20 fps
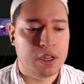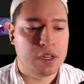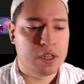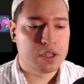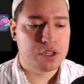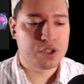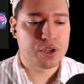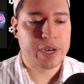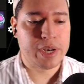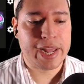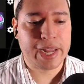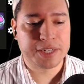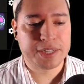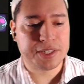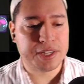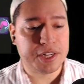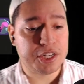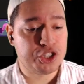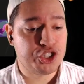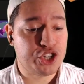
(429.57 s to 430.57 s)
So next
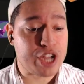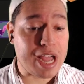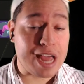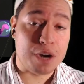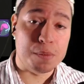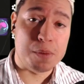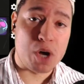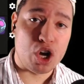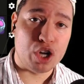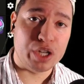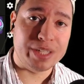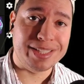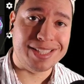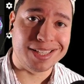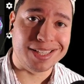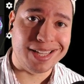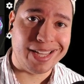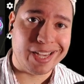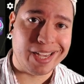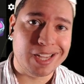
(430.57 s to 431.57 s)
is Shadow Ball into
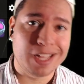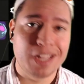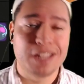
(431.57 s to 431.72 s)
Lick.